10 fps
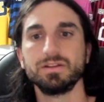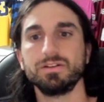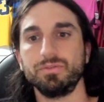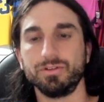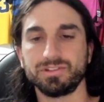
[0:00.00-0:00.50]

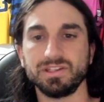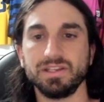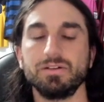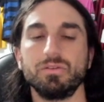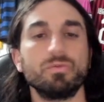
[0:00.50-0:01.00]
We'll
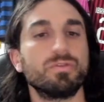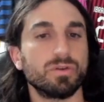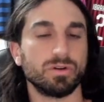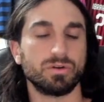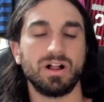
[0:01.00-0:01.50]
see
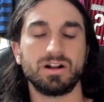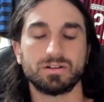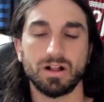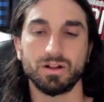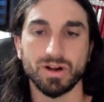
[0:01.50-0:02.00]
for
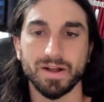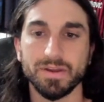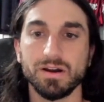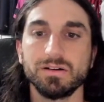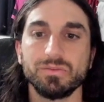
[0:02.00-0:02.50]

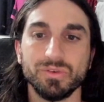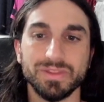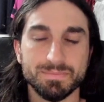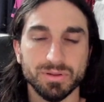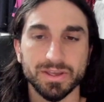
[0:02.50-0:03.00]
Colorado when
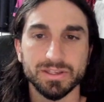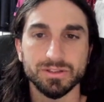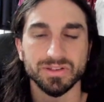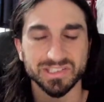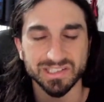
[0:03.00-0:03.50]
they play
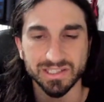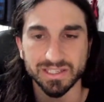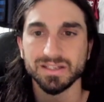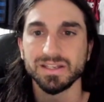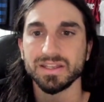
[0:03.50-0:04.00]

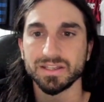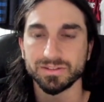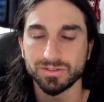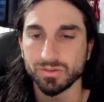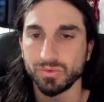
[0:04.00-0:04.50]
USC in
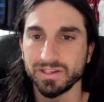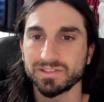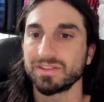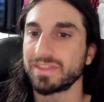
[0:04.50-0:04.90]
2 weeks.